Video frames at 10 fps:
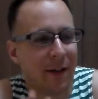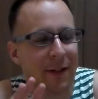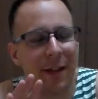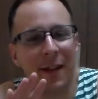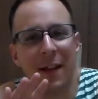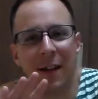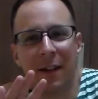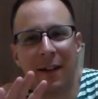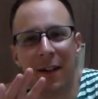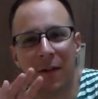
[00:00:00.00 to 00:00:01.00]
Now it's not the
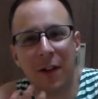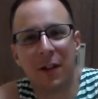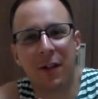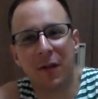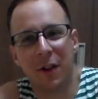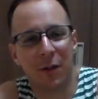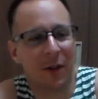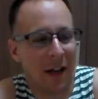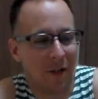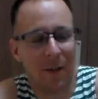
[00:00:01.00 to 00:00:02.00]
official first
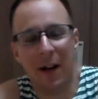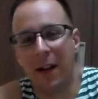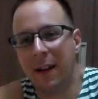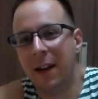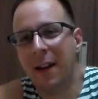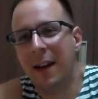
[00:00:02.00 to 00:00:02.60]
one I ever bought,